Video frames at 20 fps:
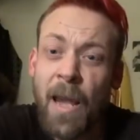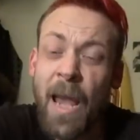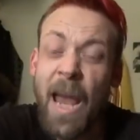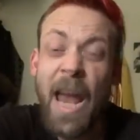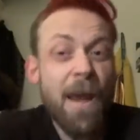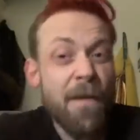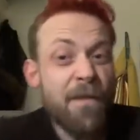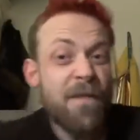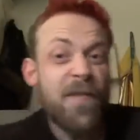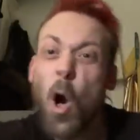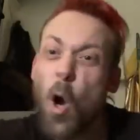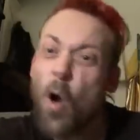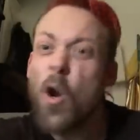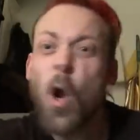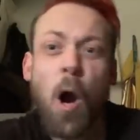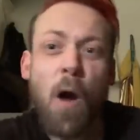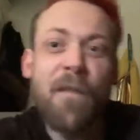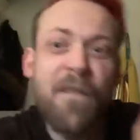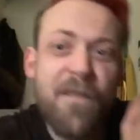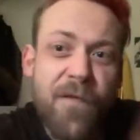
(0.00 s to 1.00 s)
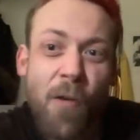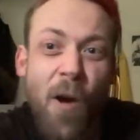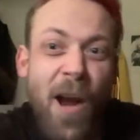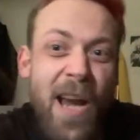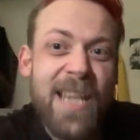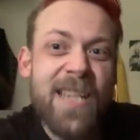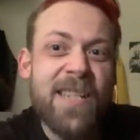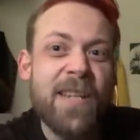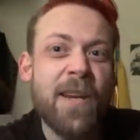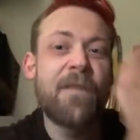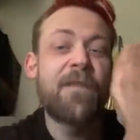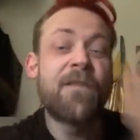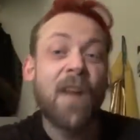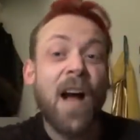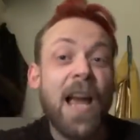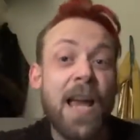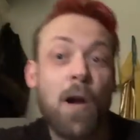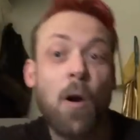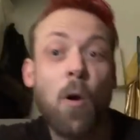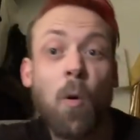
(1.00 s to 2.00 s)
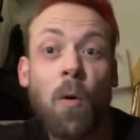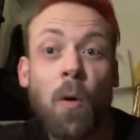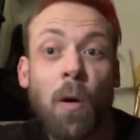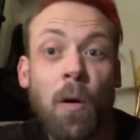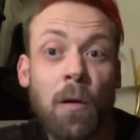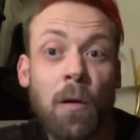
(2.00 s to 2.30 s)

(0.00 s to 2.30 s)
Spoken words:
If you're not afraid to fail,